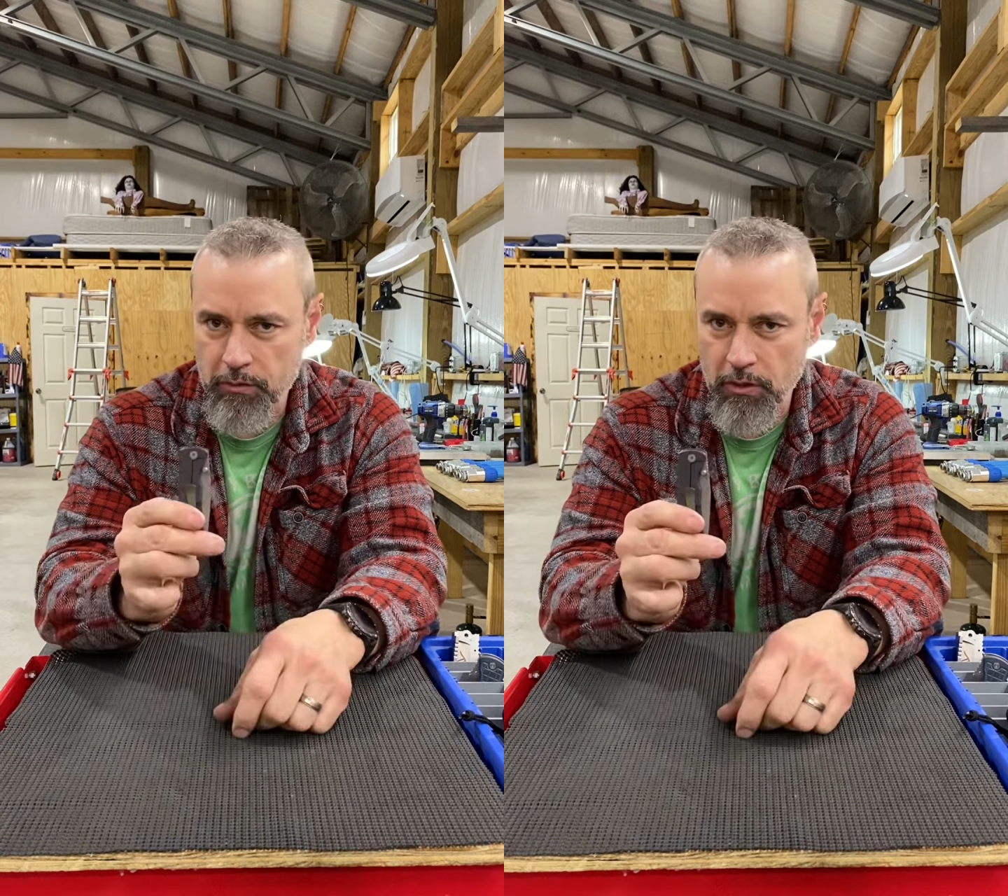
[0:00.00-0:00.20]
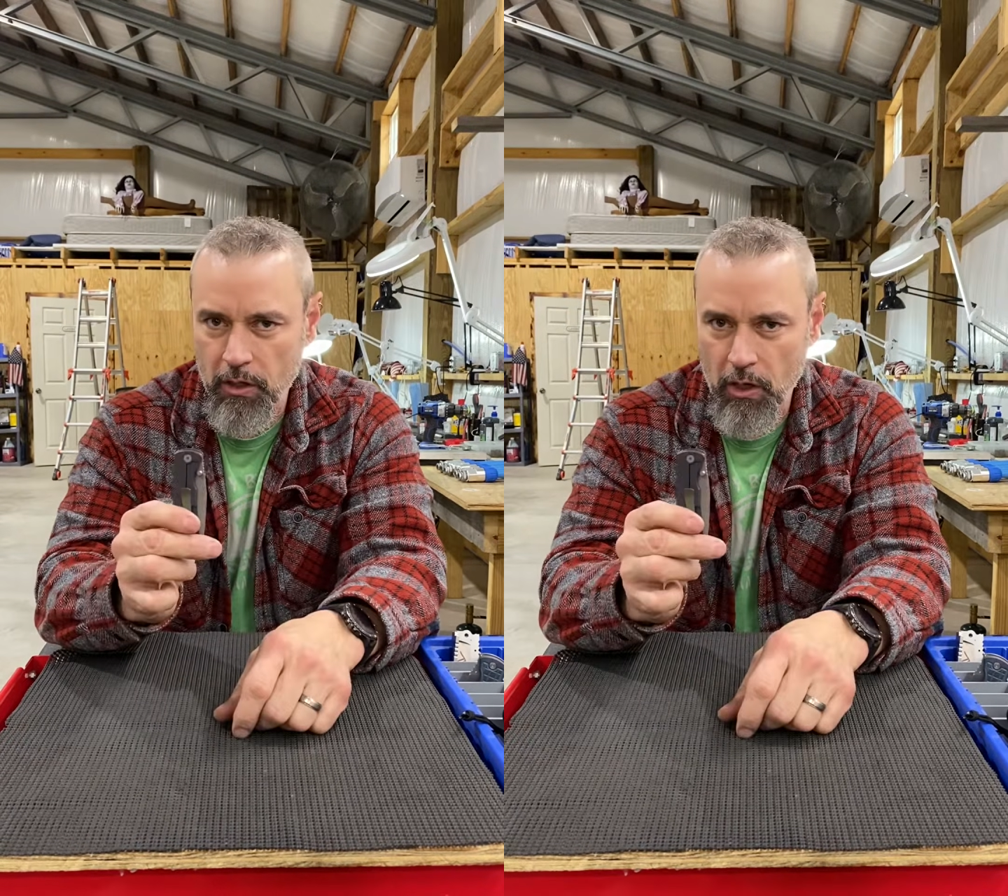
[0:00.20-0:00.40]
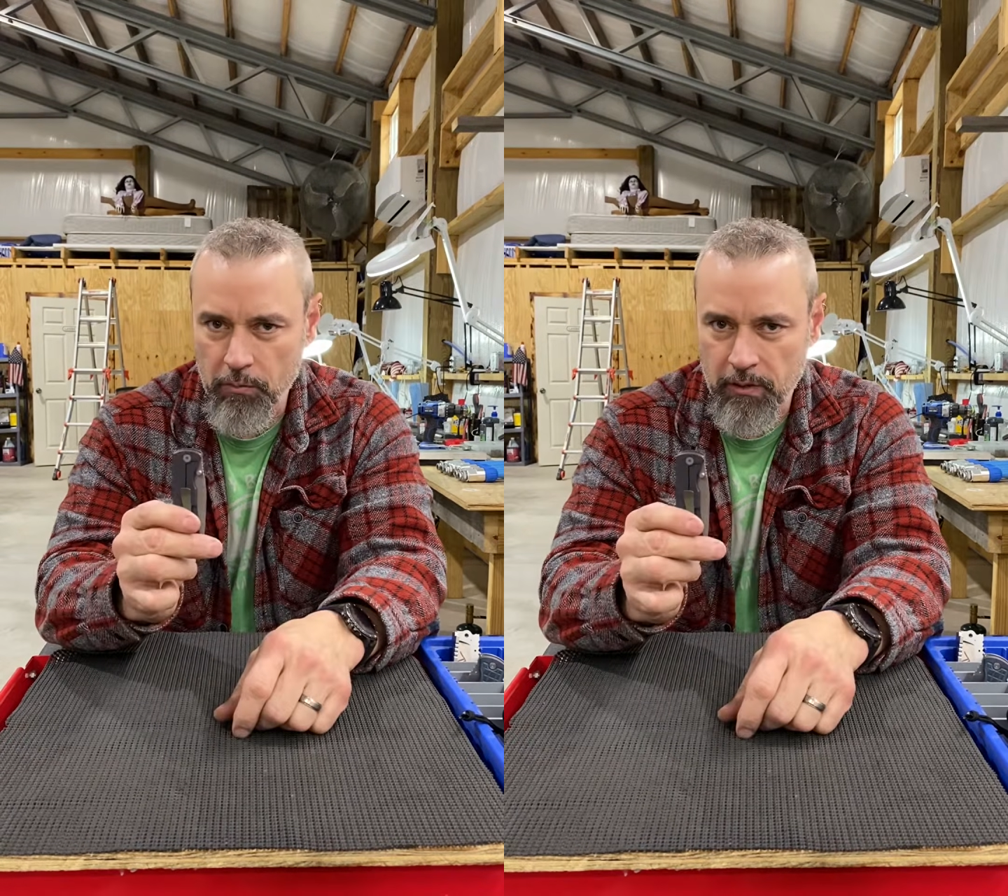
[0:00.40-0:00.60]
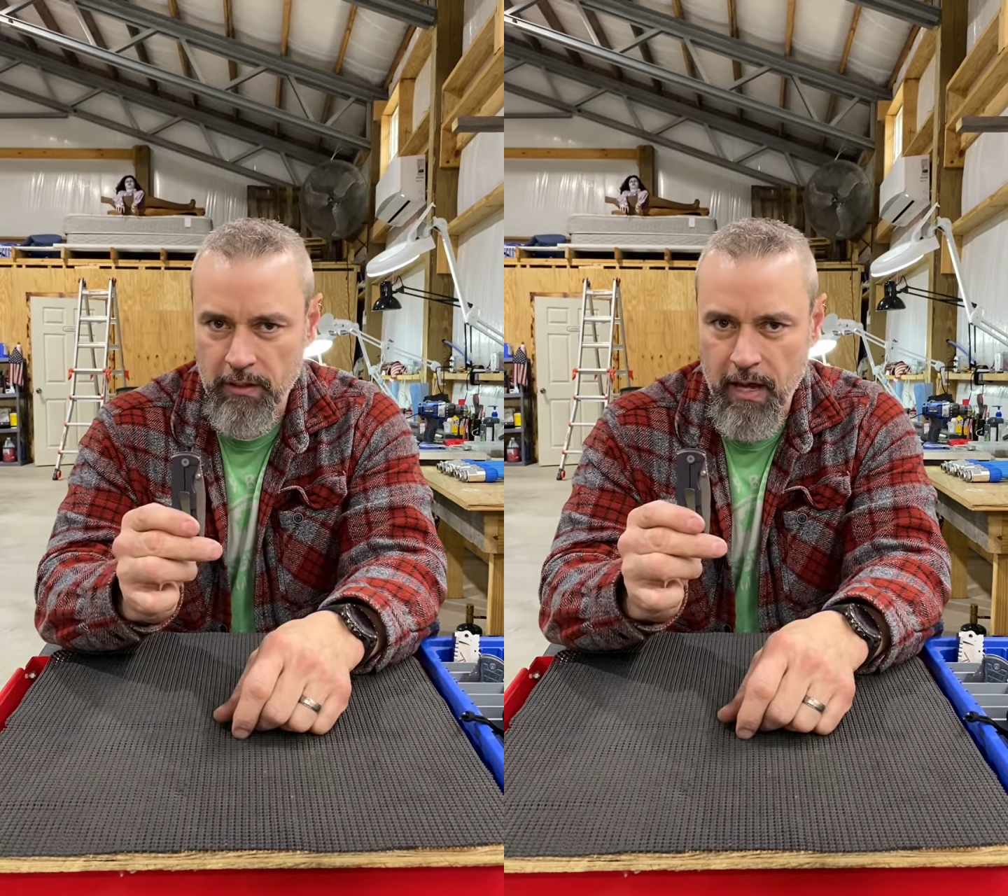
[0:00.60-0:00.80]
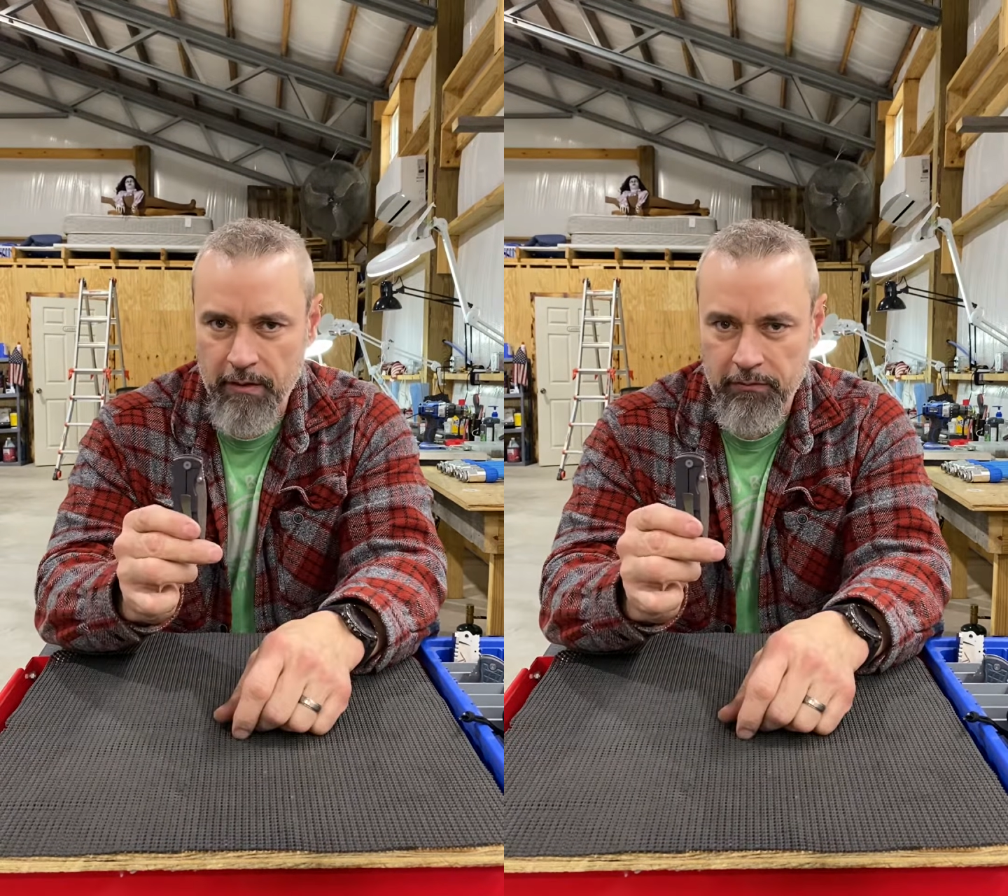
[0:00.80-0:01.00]
stud opening
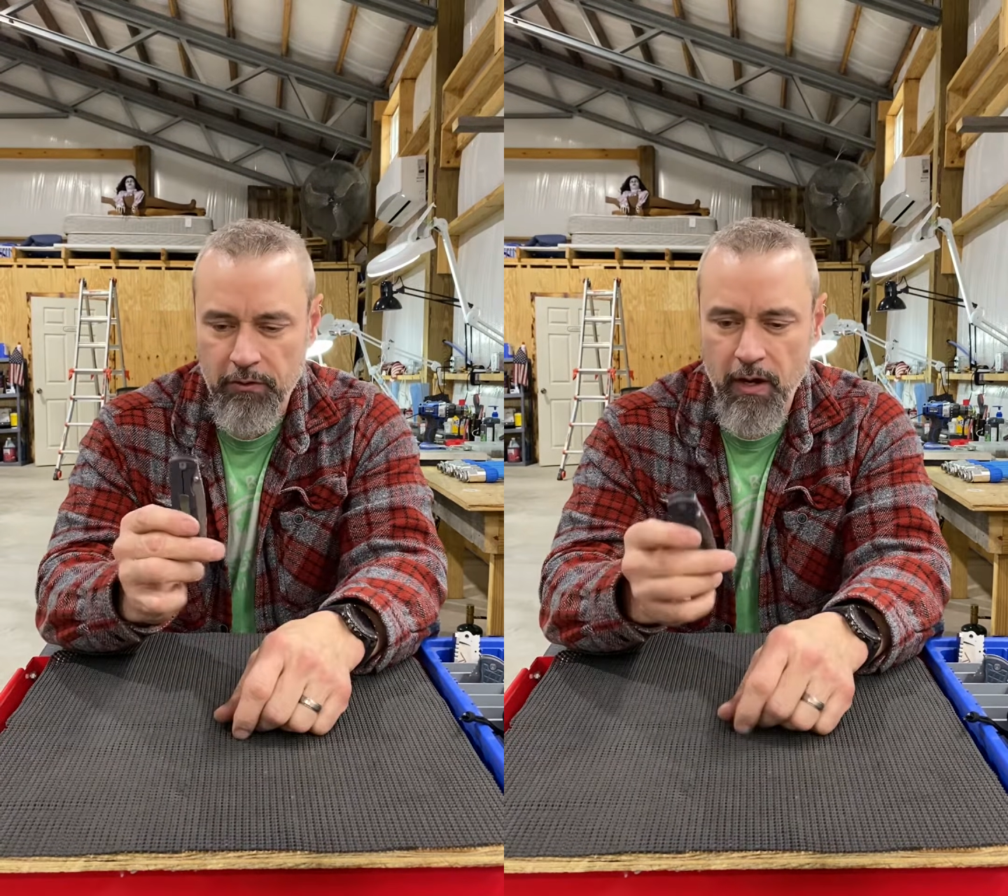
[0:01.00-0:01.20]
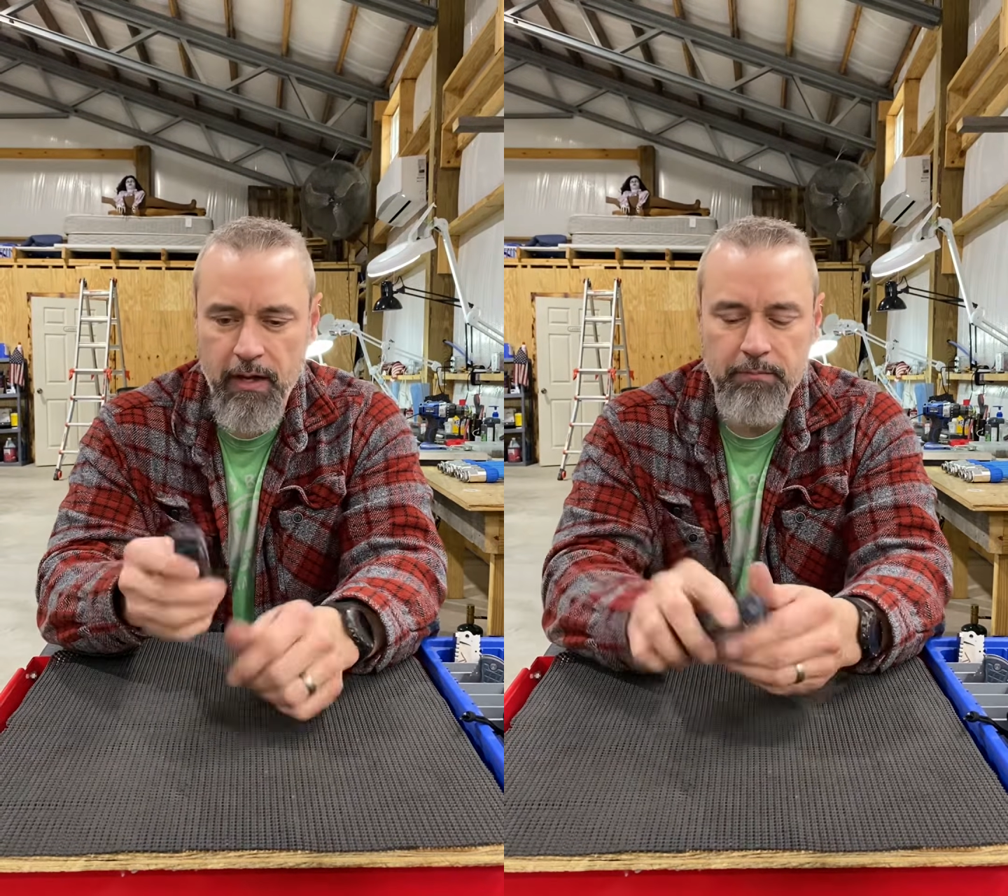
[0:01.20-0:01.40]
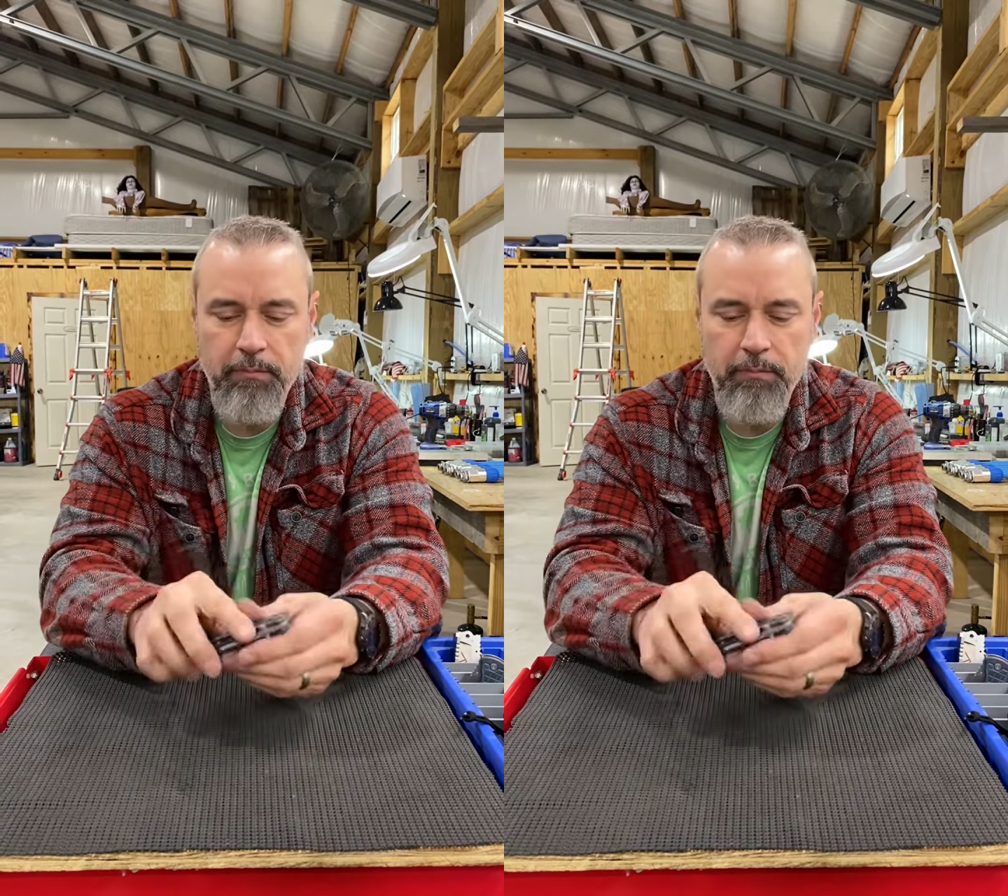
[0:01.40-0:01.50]
knife, right?